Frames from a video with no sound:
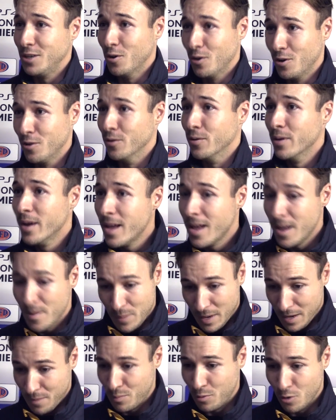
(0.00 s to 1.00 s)
got to
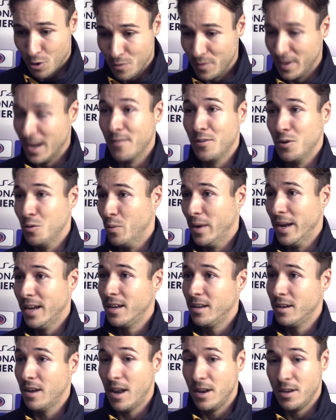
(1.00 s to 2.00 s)
be improving every
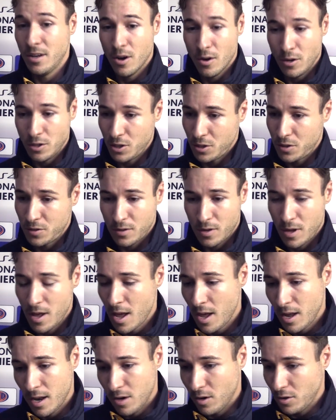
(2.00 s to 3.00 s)
week, and not just
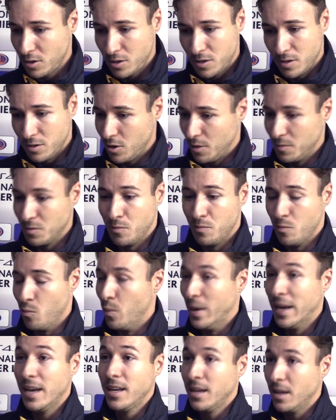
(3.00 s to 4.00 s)
in terms of
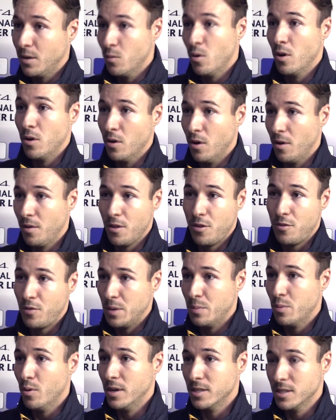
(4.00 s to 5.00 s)
winning and whatnot, the 3
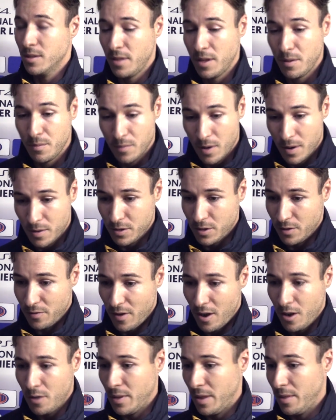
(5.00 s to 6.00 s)
points. I think
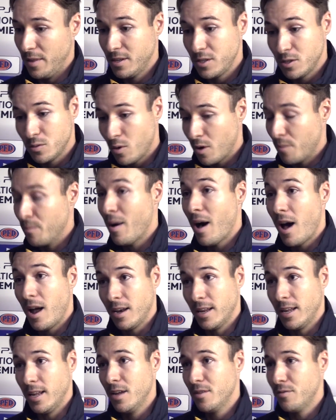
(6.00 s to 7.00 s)
development, this is what I'm
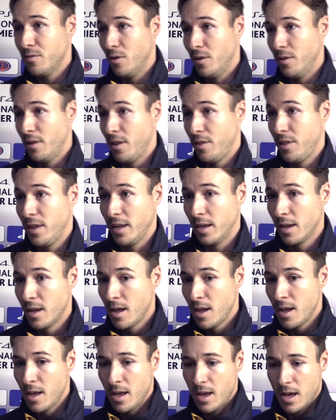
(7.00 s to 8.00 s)
partly here for, and I think
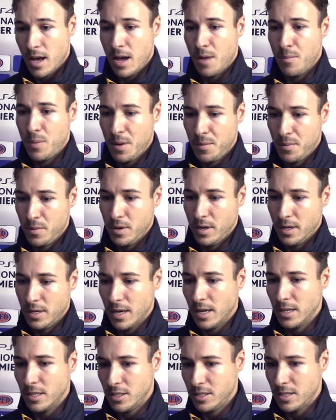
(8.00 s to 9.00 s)
people need to
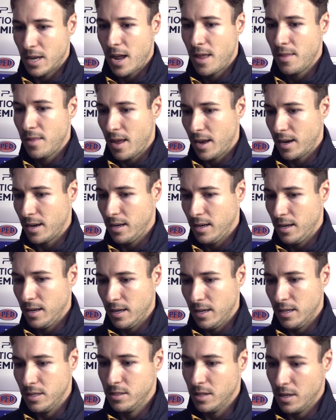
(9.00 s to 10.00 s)
understand that
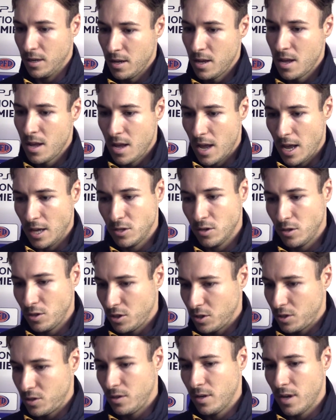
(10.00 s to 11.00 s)
clearly, is that it's not
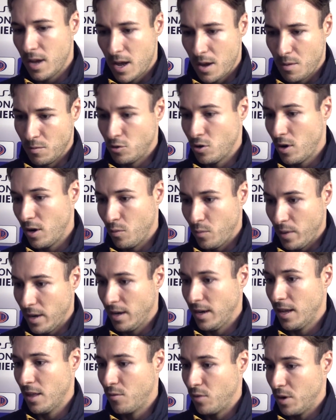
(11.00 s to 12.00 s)
just trying to win
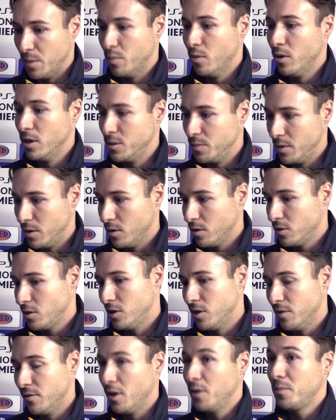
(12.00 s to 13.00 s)
and get 3 points, but also
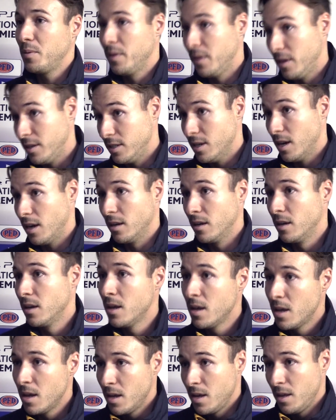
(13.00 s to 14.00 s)
developing these
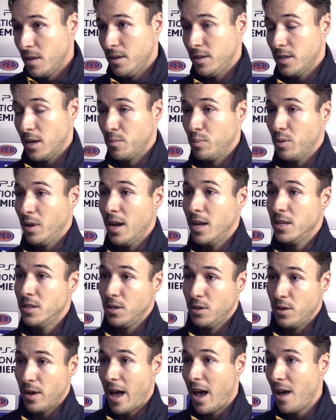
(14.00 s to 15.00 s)
young players
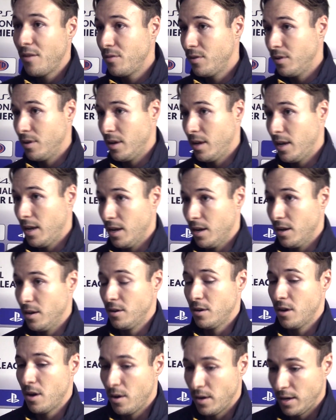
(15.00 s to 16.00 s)
that you have in here,
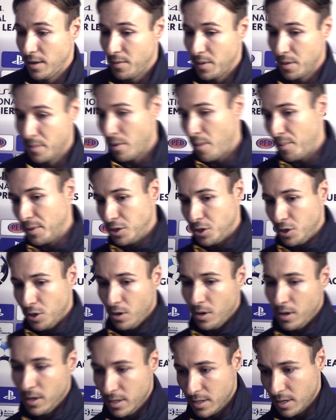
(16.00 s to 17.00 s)
you know, and giving them
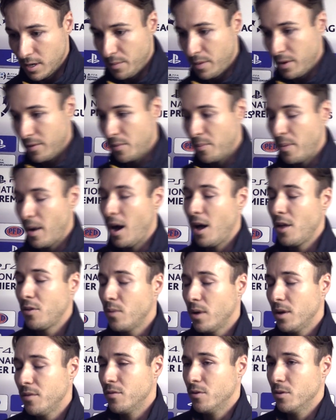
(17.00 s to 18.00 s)
opportunities and a bit of a
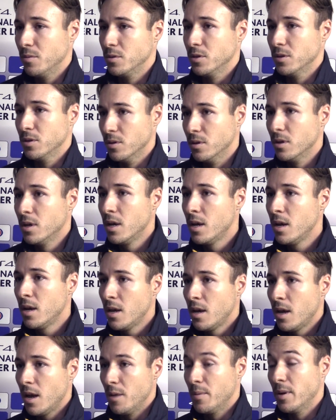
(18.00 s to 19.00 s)
pathway for them to,
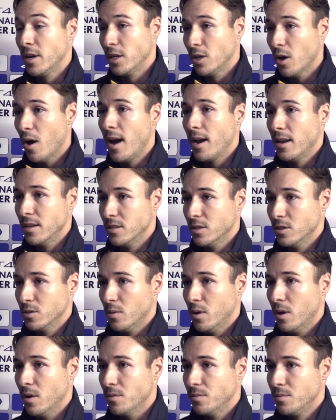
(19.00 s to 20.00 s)
a bit of guidance as
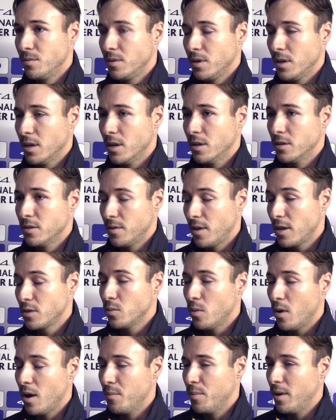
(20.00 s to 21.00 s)
well. You know, so that's
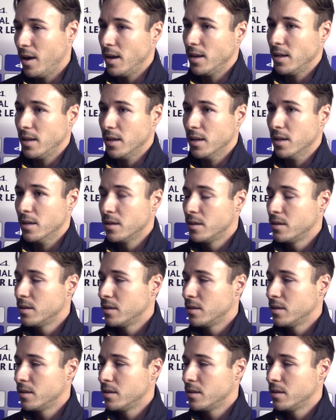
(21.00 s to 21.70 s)
why I'm partly here.